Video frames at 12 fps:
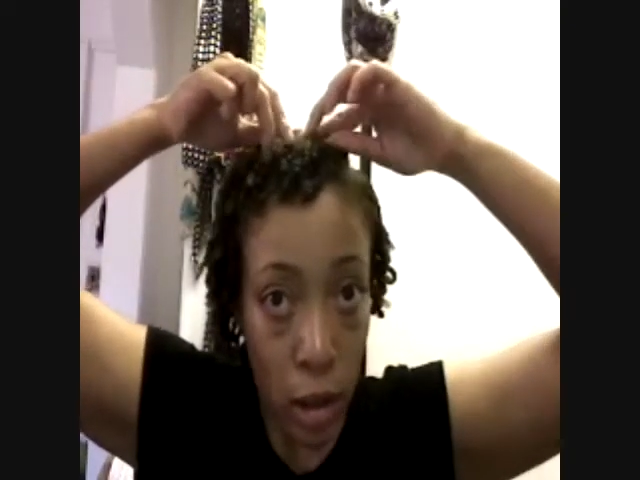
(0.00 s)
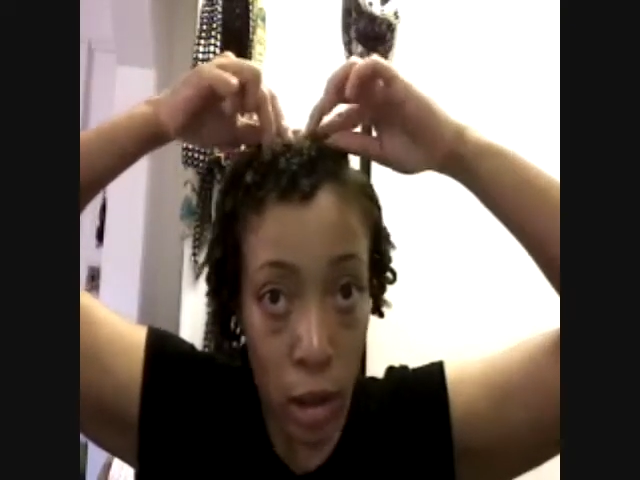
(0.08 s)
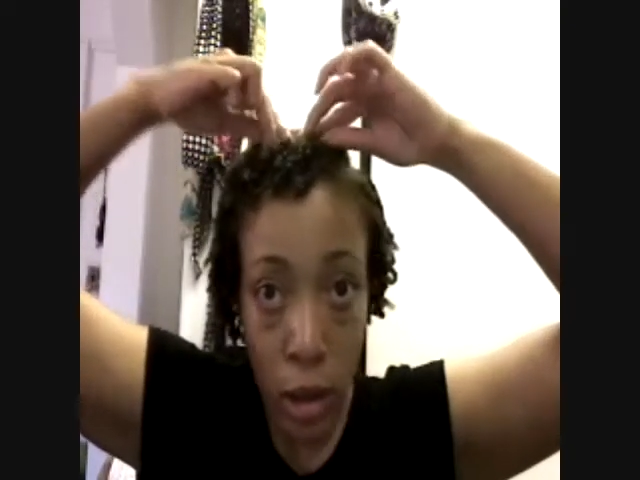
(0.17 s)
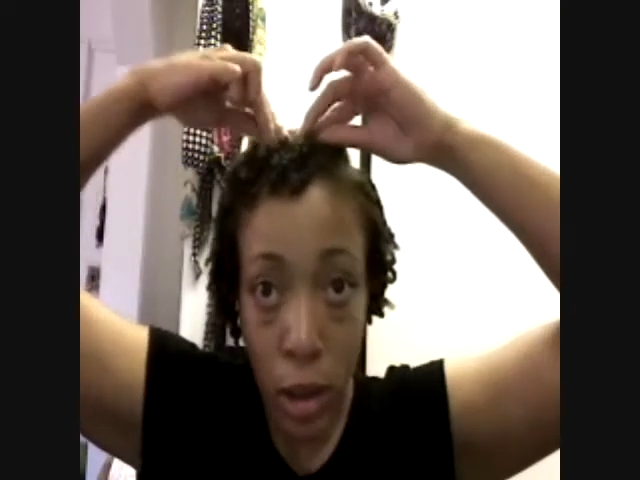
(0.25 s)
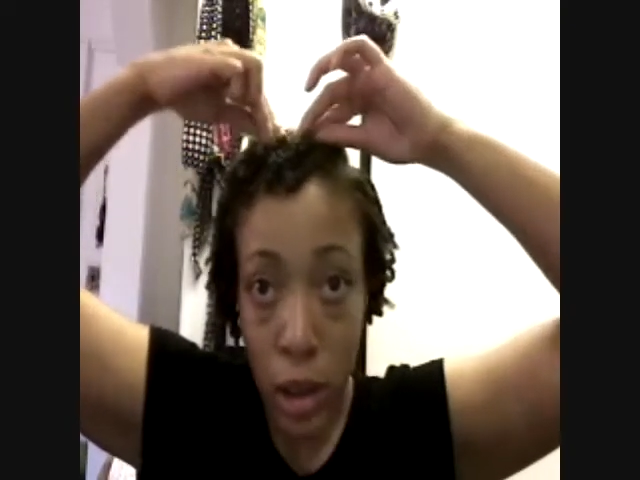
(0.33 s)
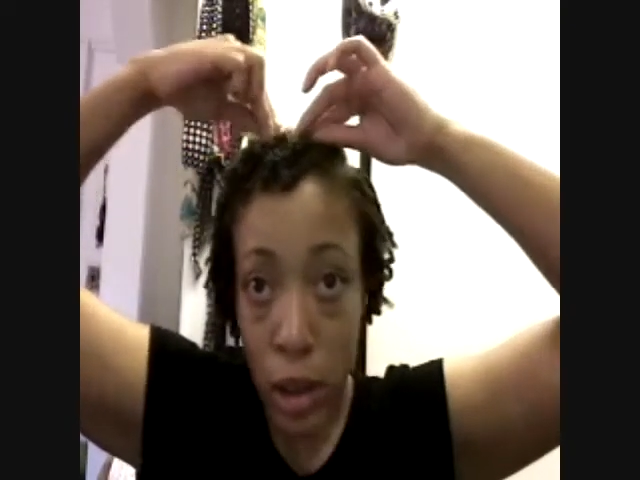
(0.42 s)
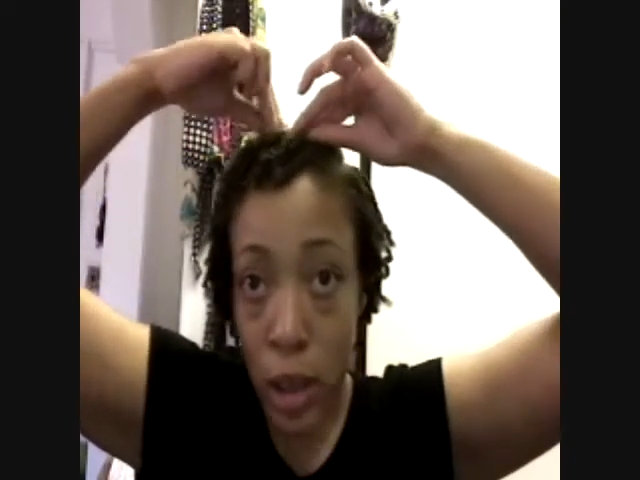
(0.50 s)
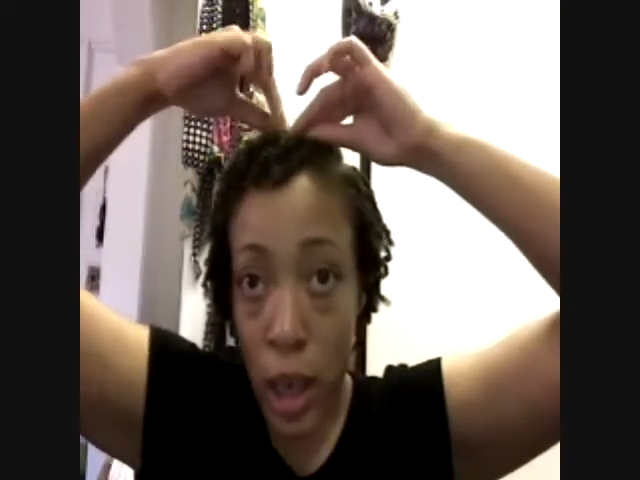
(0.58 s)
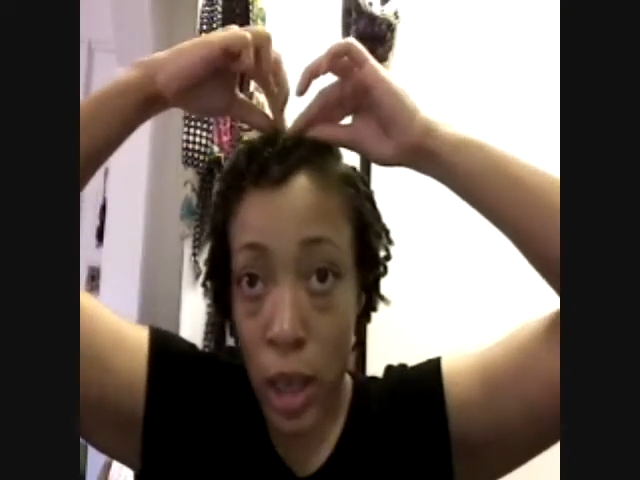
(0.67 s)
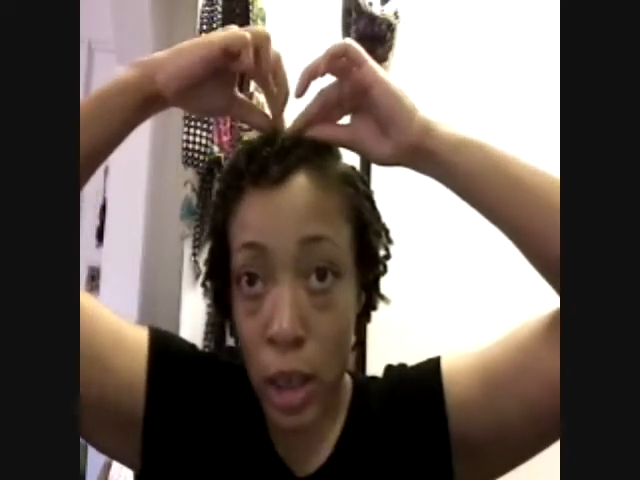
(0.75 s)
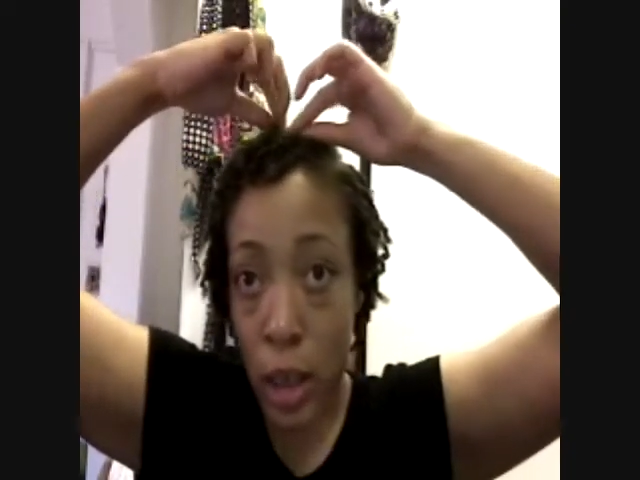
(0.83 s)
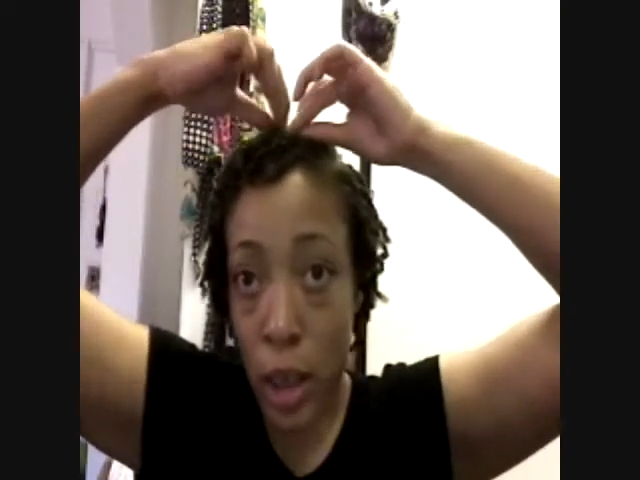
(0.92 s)
So this is
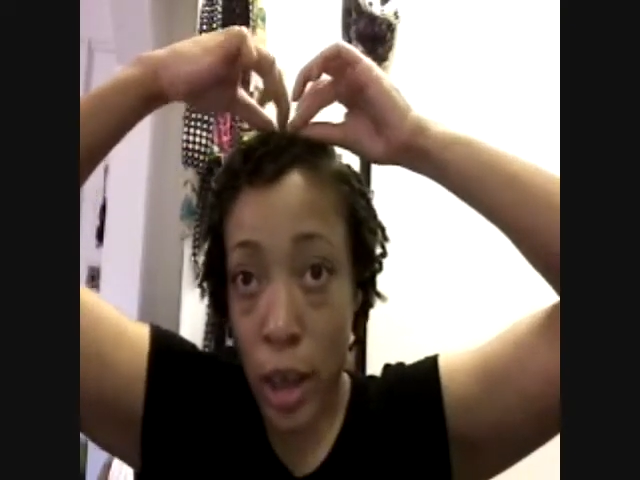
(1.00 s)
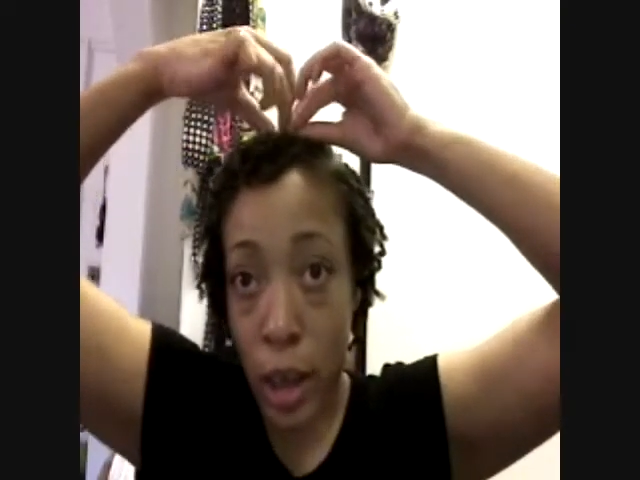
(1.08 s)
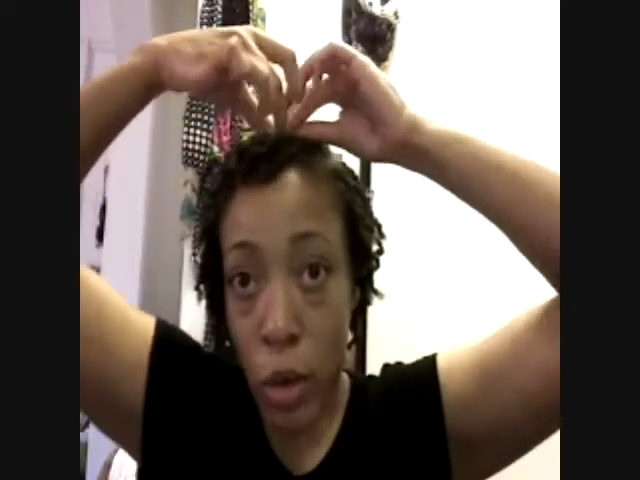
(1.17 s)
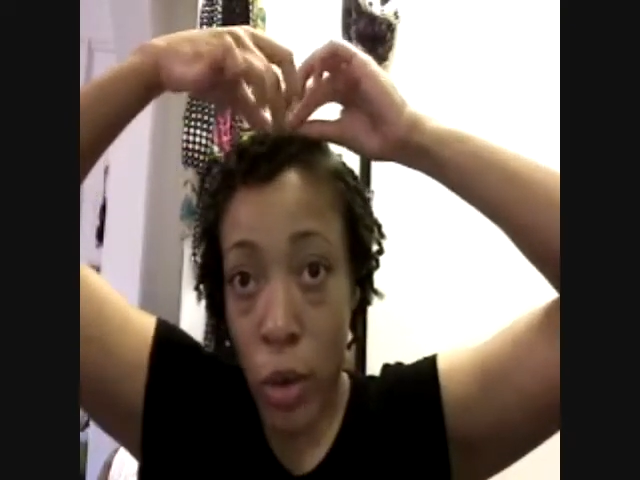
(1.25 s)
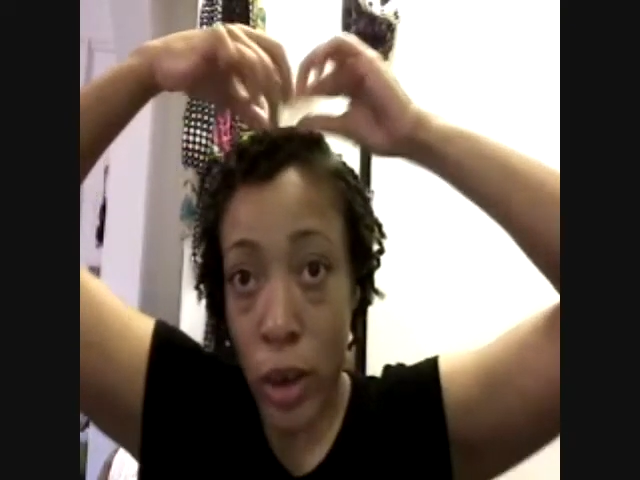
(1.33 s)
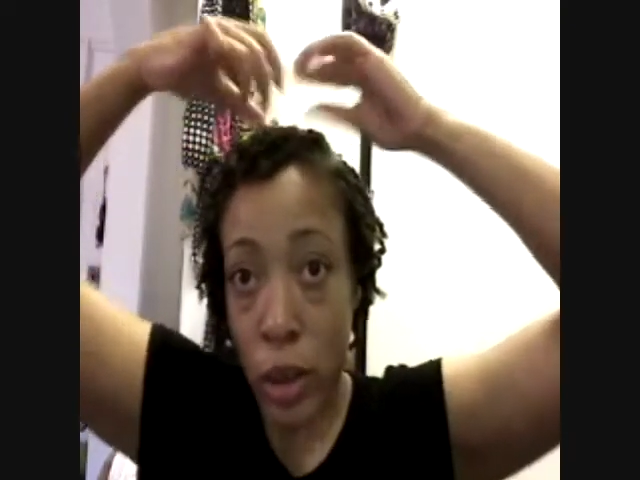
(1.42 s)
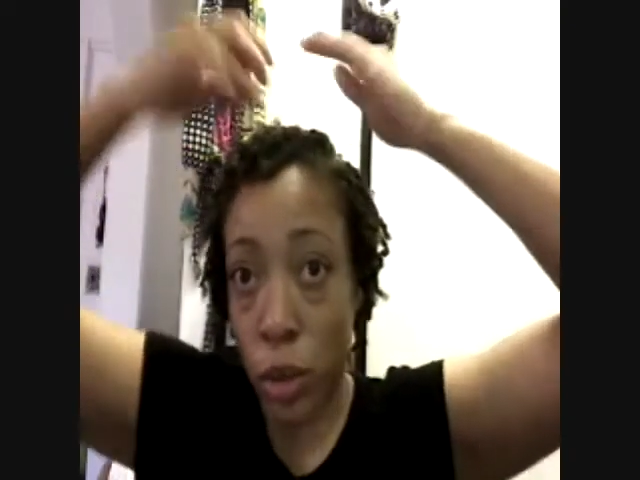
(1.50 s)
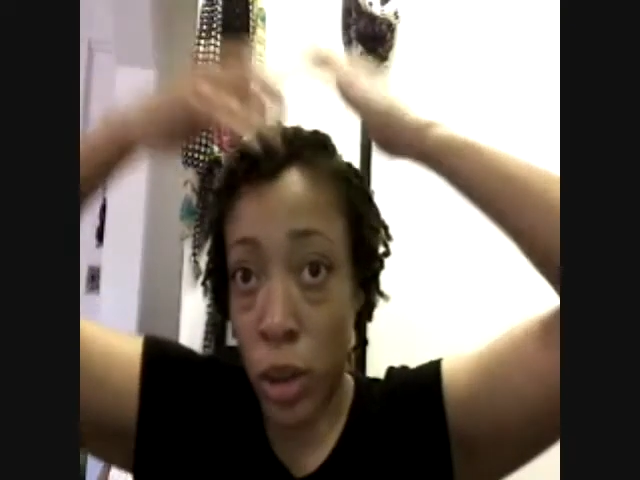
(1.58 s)
kind of like go as